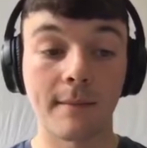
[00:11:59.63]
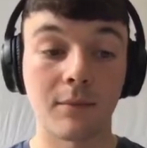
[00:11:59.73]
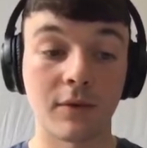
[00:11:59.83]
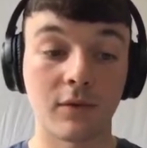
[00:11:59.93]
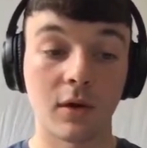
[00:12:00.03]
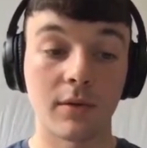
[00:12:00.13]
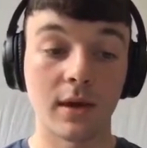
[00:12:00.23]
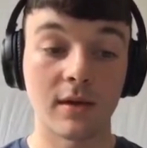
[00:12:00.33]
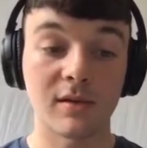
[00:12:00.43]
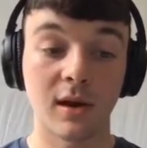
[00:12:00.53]
We've got
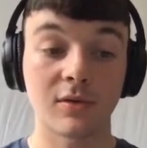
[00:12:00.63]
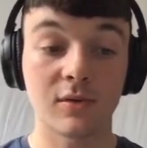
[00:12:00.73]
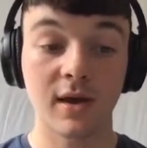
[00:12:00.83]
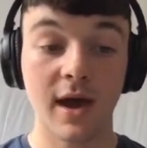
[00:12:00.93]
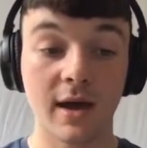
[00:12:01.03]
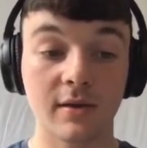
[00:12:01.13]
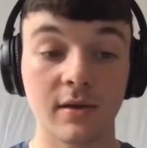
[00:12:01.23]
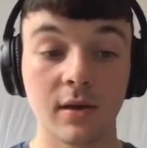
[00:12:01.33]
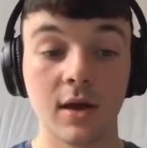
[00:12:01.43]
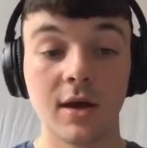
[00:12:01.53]
the title
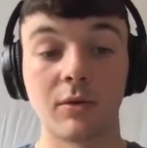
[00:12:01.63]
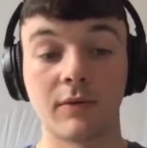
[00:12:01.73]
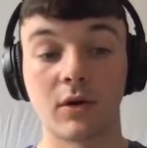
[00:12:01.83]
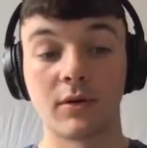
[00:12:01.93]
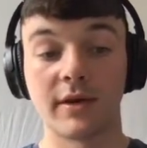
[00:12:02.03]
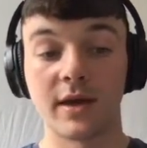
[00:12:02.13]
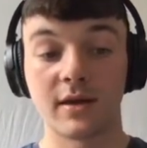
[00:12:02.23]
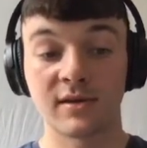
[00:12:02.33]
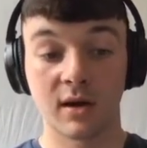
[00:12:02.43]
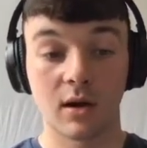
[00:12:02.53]
tags, we've got the
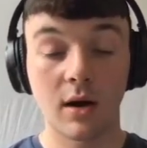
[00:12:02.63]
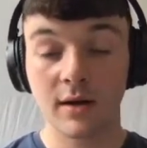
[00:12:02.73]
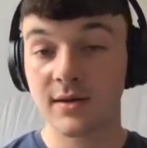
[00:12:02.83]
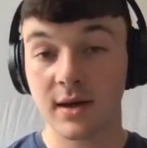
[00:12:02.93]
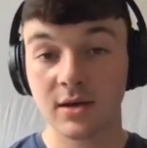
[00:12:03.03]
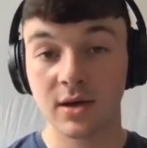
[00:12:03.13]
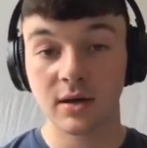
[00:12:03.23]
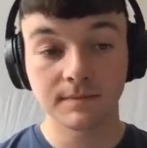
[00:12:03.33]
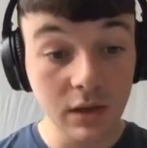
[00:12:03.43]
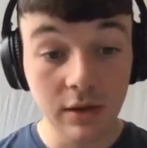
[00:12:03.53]
site architecture.